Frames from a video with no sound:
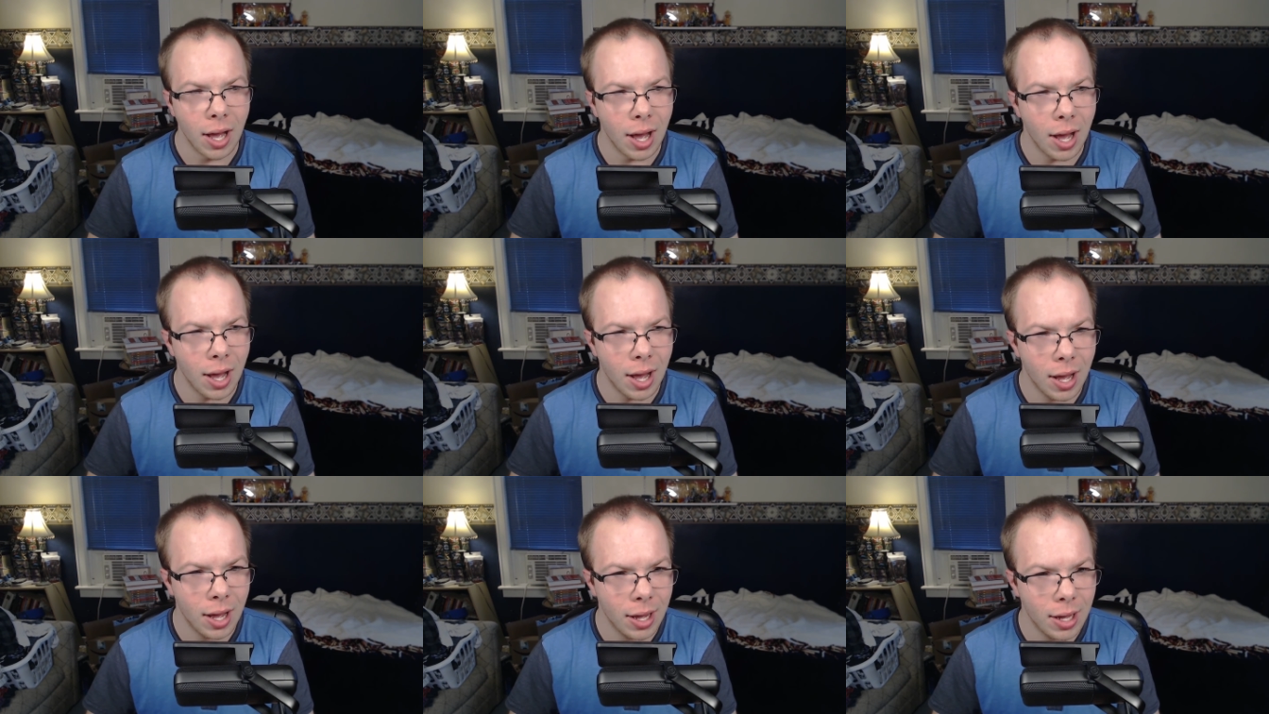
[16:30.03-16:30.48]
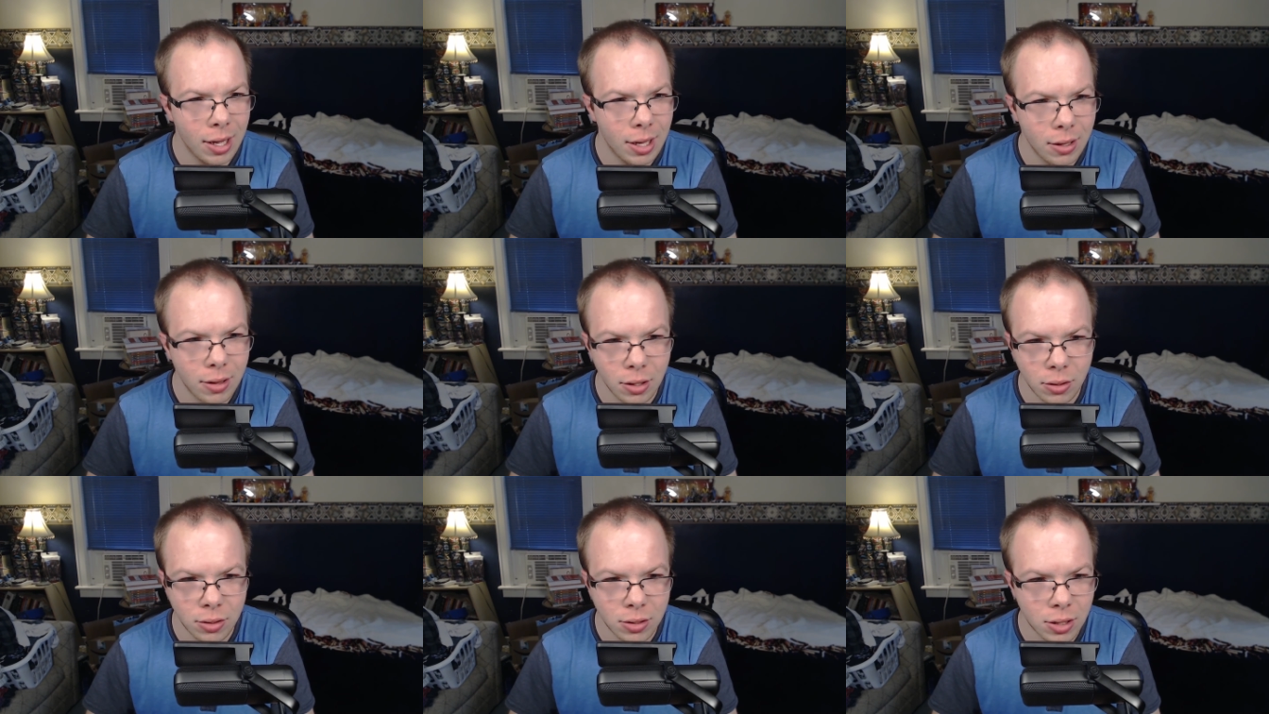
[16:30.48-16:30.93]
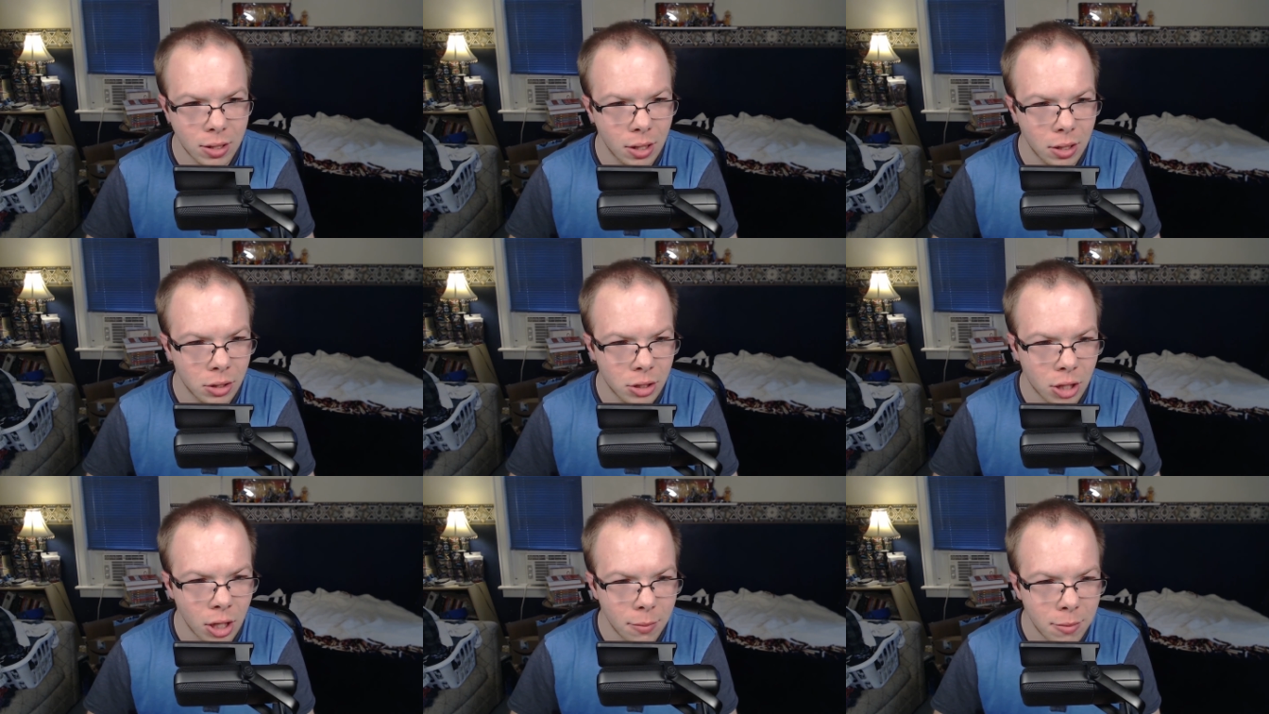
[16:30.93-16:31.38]
uh, there's
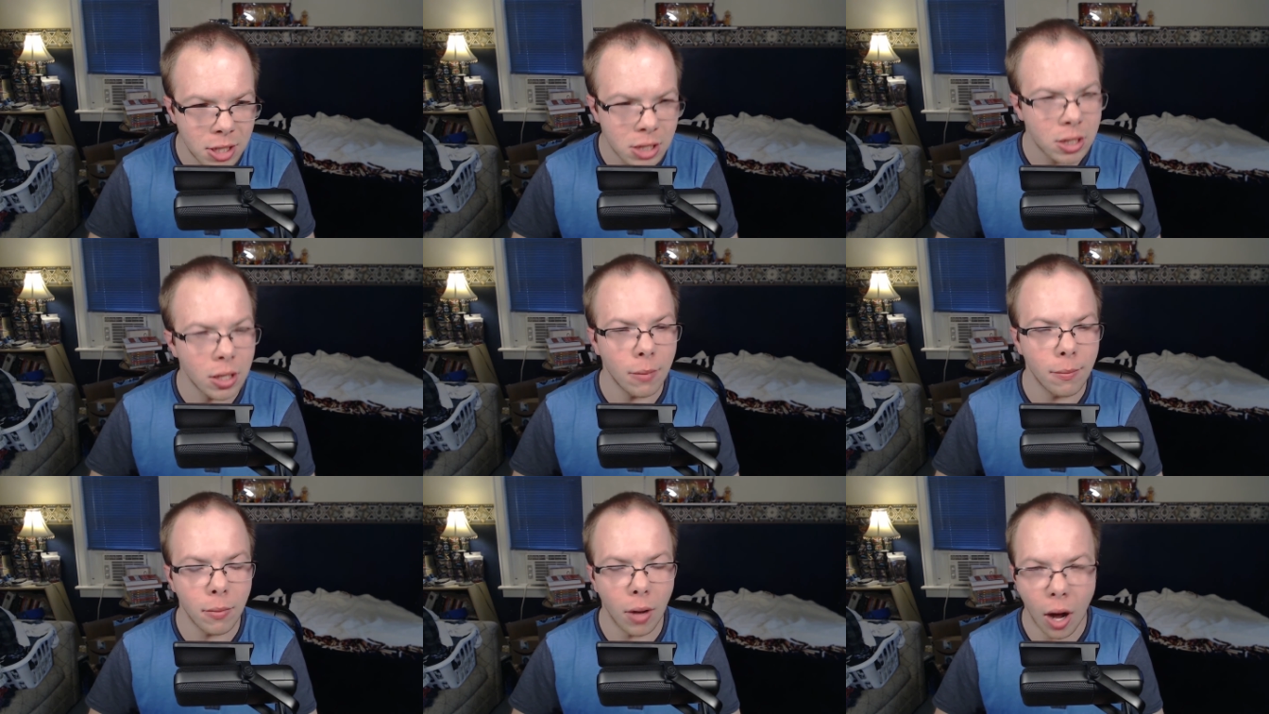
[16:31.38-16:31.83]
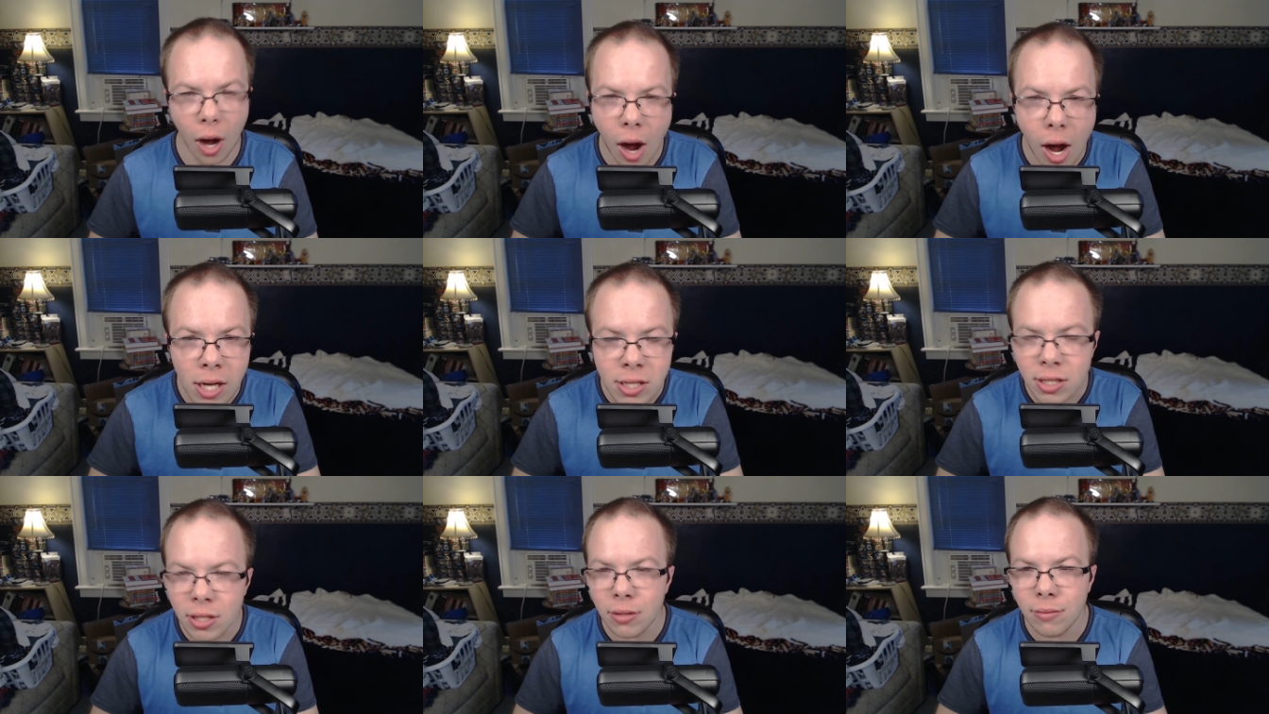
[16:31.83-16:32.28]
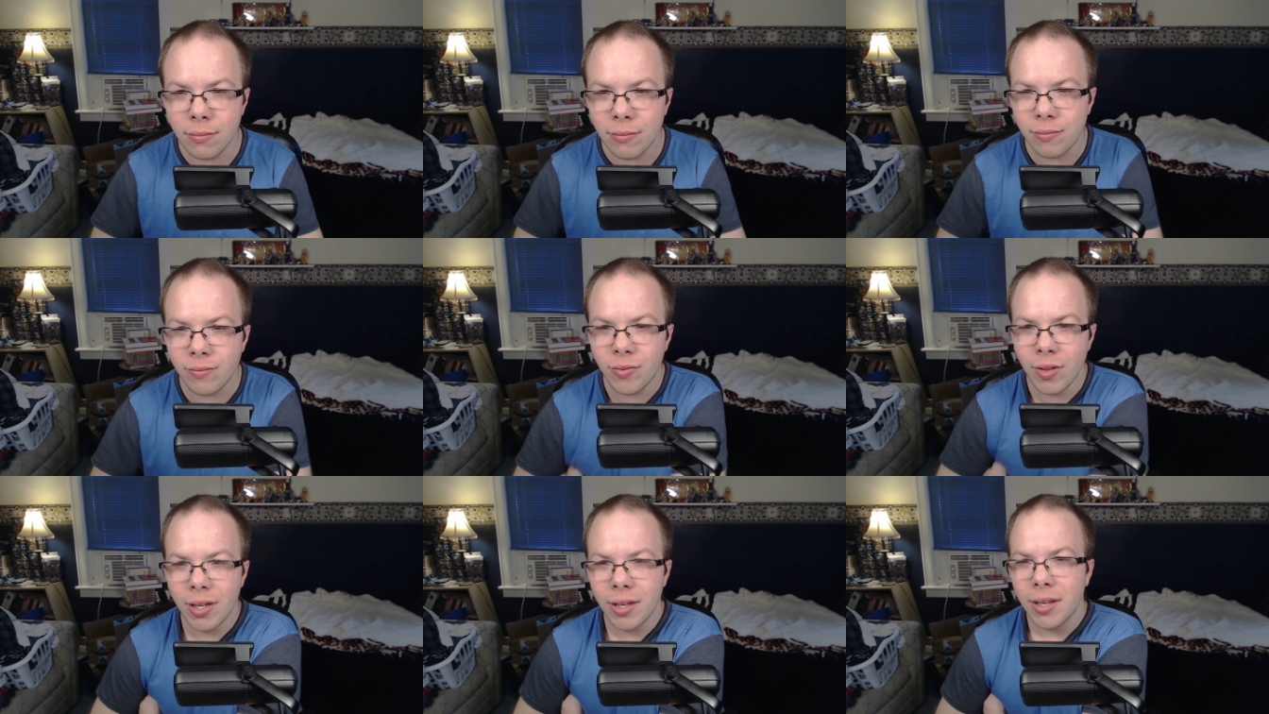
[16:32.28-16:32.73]
there's going to be some
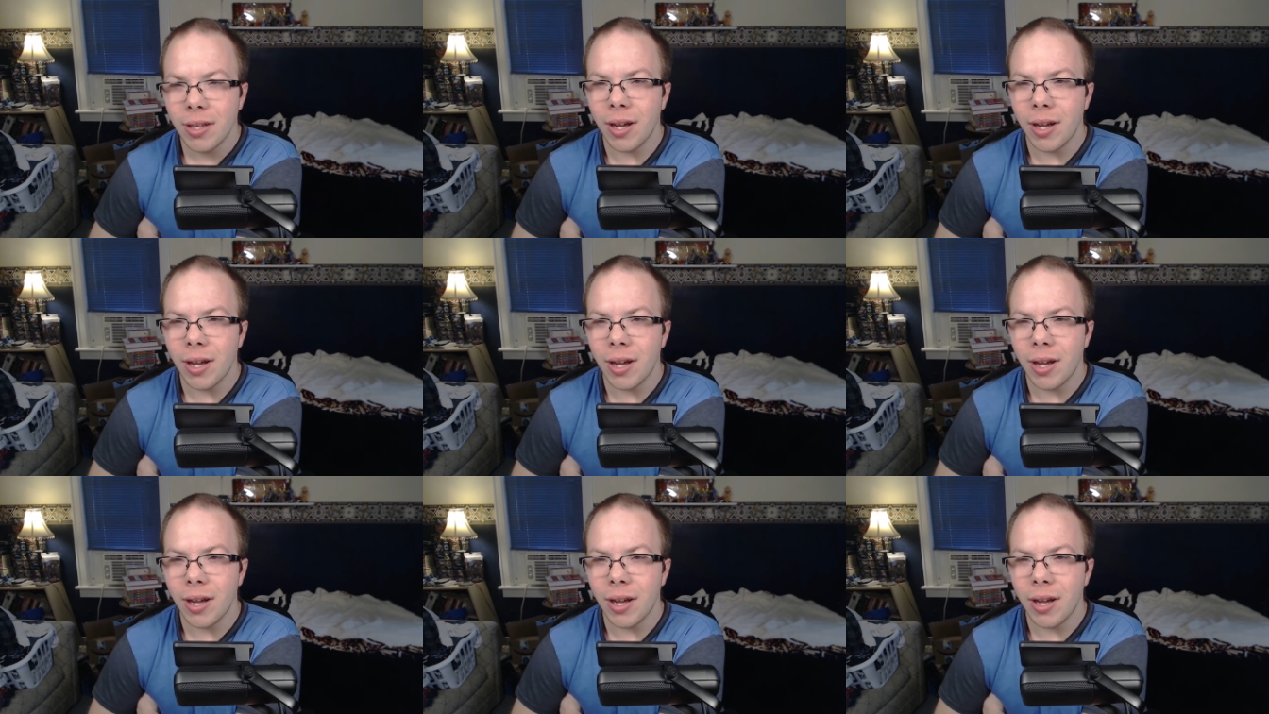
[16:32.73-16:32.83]
awesome,